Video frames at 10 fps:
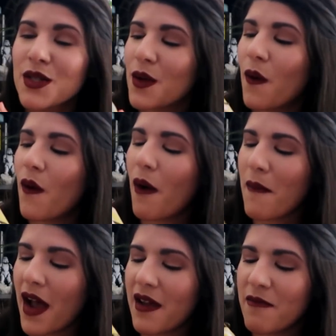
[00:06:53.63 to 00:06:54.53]
So
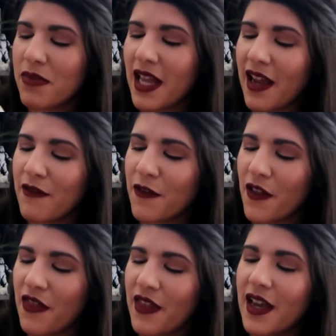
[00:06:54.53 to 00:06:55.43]
my plan for
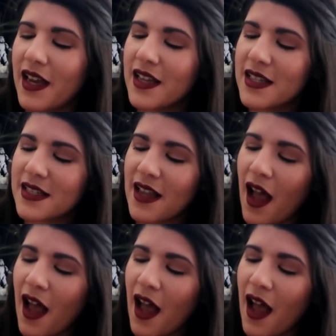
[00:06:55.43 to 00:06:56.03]
this